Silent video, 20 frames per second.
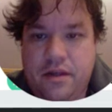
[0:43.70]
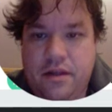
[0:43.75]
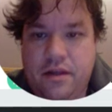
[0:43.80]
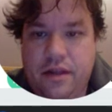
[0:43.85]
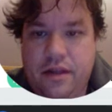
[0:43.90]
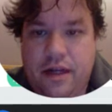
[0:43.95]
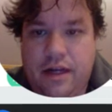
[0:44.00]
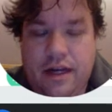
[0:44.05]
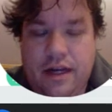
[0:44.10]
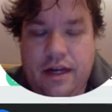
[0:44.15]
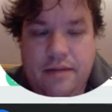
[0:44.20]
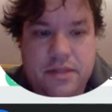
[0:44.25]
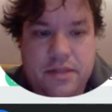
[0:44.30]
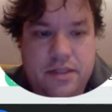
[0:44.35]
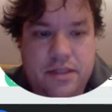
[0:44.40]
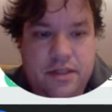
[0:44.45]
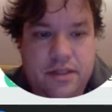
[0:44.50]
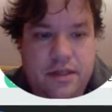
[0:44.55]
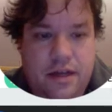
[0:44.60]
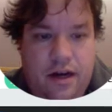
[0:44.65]
the
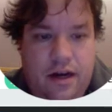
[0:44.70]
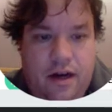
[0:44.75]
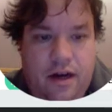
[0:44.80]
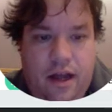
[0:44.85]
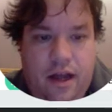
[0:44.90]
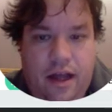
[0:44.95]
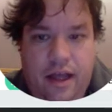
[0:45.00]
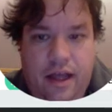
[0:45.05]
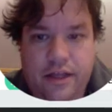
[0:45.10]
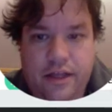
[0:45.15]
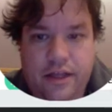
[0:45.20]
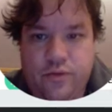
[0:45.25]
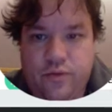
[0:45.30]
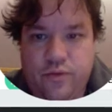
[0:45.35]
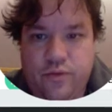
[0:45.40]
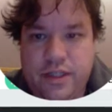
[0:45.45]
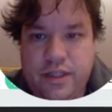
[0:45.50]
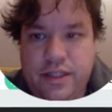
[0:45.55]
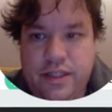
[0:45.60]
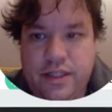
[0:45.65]
clubs are, as we
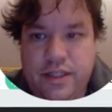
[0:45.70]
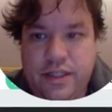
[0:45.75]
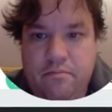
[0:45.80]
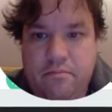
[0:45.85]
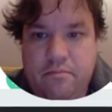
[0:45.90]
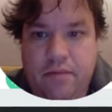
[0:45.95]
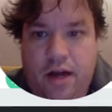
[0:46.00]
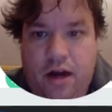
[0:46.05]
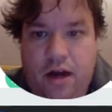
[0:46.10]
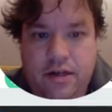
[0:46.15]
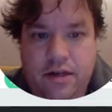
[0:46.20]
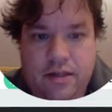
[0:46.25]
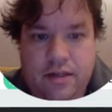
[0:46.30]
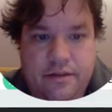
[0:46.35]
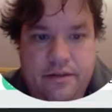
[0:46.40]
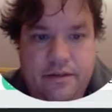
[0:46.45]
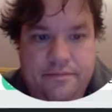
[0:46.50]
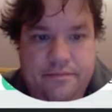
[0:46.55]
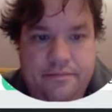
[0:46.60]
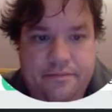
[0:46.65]
say, blocked,
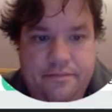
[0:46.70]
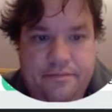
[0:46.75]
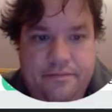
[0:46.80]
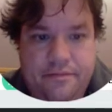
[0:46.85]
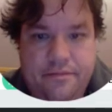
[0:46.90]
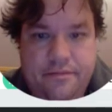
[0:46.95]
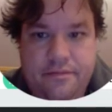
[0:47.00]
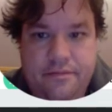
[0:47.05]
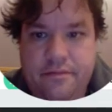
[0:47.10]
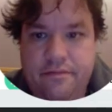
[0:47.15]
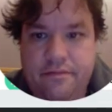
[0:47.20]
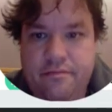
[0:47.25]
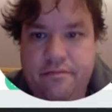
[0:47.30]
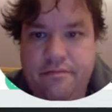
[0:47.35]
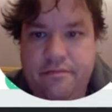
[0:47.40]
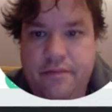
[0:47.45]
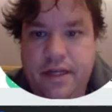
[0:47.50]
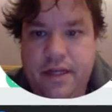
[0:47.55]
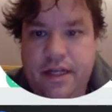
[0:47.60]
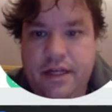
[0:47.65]

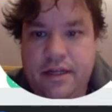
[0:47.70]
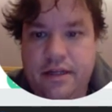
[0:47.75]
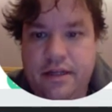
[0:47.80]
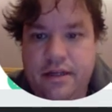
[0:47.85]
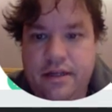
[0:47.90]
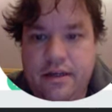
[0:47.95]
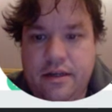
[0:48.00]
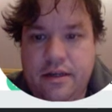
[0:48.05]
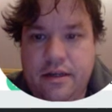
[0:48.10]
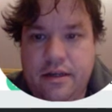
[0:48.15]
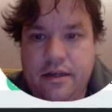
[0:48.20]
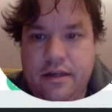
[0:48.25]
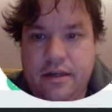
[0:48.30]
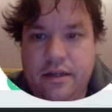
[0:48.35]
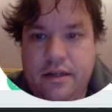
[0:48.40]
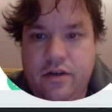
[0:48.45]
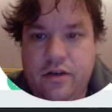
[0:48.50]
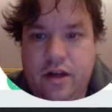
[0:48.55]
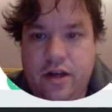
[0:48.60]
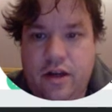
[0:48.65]
meaning
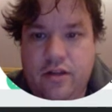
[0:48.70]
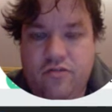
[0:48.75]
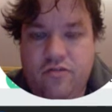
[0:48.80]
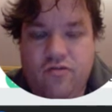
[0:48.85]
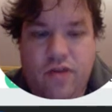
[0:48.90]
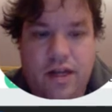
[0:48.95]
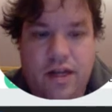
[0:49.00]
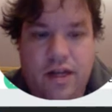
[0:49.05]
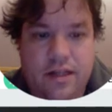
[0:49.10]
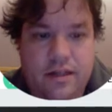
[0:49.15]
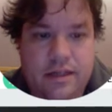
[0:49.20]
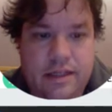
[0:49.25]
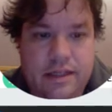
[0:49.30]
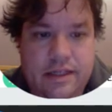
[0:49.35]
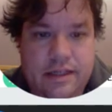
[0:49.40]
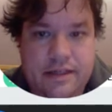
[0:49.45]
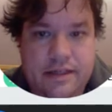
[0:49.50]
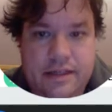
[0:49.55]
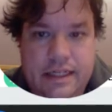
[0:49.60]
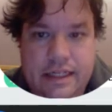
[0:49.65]
you cannot run
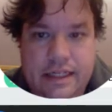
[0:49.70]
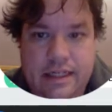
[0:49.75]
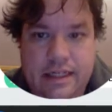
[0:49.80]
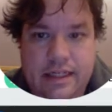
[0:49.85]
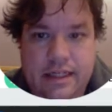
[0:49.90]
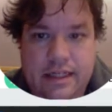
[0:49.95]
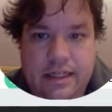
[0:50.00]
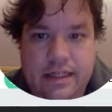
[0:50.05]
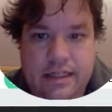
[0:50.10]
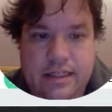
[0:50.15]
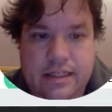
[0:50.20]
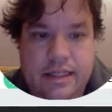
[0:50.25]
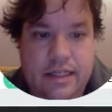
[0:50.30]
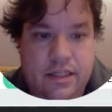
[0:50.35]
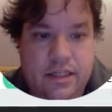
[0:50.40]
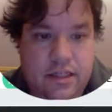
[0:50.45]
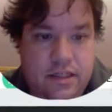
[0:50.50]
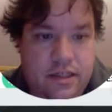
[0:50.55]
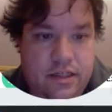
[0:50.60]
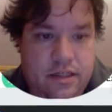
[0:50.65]

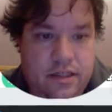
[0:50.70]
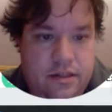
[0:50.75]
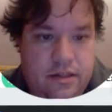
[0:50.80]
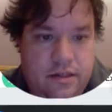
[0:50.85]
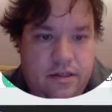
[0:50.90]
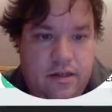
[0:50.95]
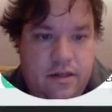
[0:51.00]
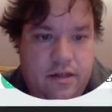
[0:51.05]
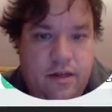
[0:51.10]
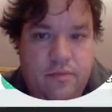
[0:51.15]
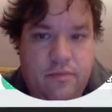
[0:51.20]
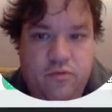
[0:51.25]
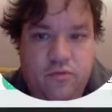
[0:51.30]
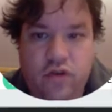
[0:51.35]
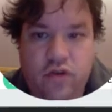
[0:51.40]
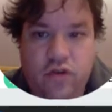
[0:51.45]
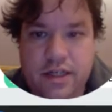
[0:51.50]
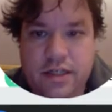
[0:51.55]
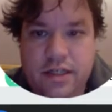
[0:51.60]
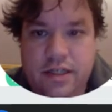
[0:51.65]
6 club
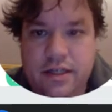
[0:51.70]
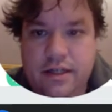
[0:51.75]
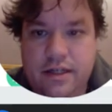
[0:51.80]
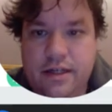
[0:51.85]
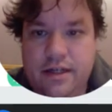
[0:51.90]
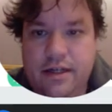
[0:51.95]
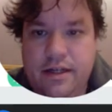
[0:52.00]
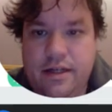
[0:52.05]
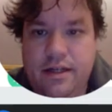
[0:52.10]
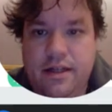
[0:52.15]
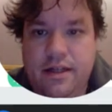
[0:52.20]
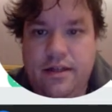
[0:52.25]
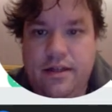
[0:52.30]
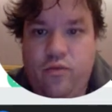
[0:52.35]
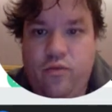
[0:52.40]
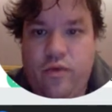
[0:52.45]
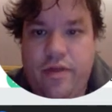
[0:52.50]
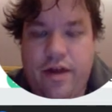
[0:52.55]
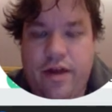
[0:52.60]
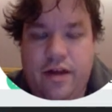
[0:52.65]
tricks
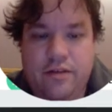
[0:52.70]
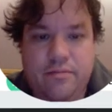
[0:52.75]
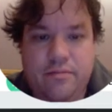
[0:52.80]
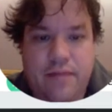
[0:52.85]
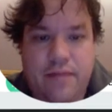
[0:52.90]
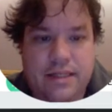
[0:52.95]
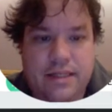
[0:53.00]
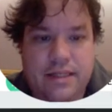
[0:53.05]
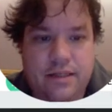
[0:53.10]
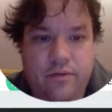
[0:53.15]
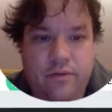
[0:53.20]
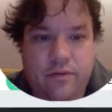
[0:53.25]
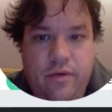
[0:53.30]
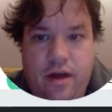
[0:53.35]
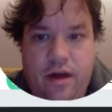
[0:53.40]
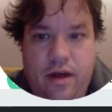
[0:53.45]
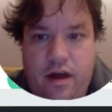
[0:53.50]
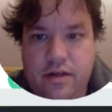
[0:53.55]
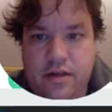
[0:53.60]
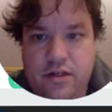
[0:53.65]
without messing with
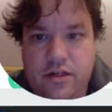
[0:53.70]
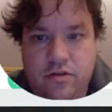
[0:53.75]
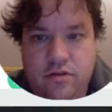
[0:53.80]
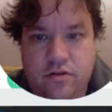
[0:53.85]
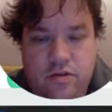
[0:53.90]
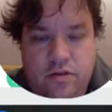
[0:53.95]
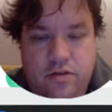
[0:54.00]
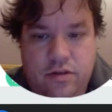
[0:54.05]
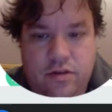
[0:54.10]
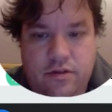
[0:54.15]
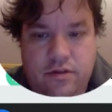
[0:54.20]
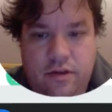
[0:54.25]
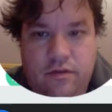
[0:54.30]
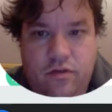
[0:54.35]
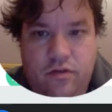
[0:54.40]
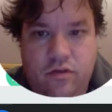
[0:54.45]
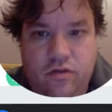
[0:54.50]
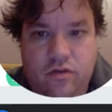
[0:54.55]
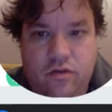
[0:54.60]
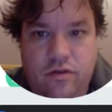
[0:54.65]
other suits.
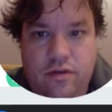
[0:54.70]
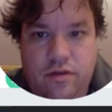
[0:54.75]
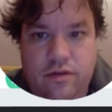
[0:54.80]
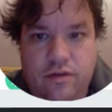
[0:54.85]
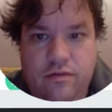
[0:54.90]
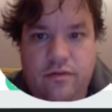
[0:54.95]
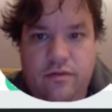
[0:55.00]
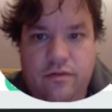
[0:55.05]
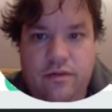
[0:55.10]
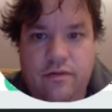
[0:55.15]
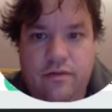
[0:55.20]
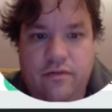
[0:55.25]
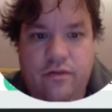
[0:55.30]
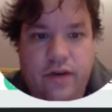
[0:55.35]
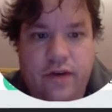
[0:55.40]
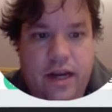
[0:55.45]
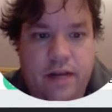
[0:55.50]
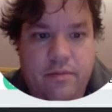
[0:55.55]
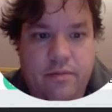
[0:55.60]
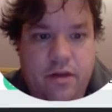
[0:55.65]
If you
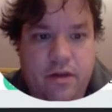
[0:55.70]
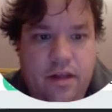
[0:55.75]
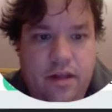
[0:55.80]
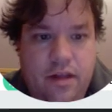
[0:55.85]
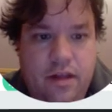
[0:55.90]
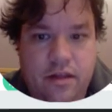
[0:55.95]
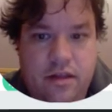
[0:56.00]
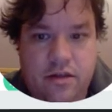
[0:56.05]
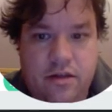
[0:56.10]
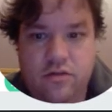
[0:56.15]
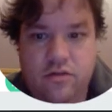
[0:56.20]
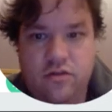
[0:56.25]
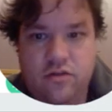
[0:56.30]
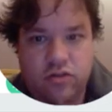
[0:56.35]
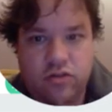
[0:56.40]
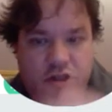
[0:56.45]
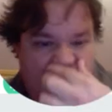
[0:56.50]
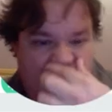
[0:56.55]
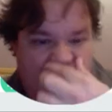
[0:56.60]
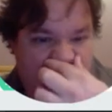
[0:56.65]
forget about the other suits, you
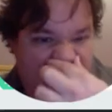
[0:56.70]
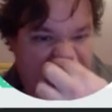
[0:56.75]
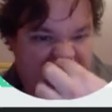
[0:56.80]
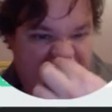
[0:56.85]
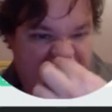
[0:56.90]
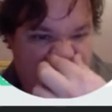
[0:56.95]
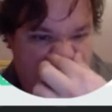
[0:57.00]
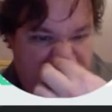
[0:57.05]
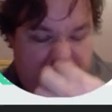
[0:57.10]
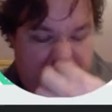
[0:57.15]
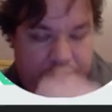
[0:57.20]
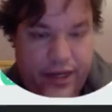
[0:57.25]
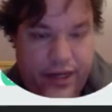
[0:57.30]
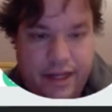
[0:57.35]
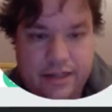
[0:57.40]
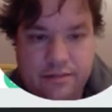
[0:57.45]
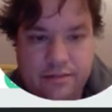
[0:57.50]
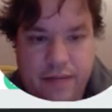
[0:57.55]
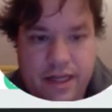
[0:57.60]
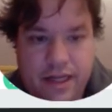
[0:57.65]
just try to play
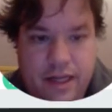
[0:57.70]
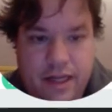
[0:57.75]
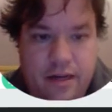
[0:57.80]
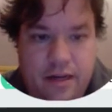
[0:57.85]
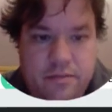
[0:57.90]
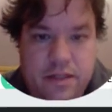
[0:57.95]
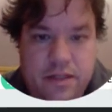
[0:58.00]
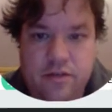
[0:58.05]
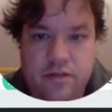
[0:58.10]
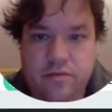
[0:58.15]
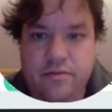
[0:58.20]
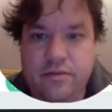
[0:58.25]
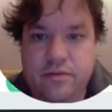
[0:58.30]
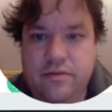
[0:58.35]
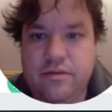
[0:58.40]
as many clubs as you